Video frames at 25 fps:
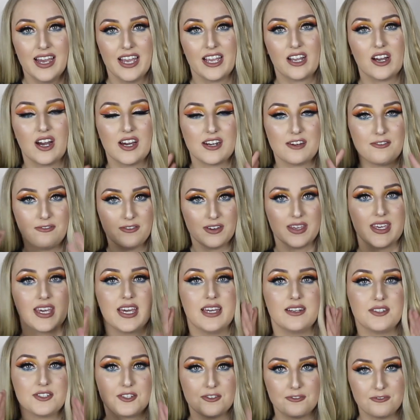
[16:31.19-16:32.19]
and kind of
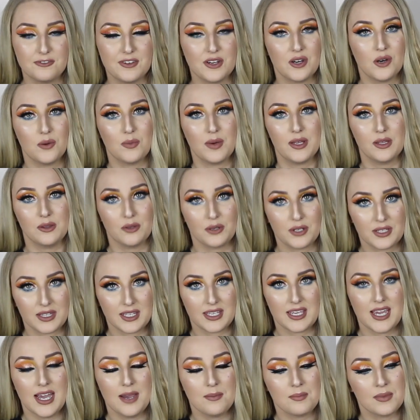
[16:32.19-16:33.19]
forget to film and look at
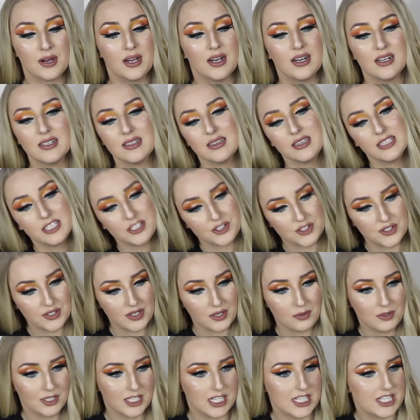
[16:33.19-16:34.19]
the camera.
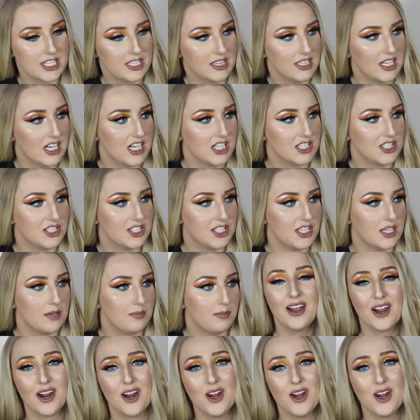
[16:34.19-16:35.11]
Literally what I did last year.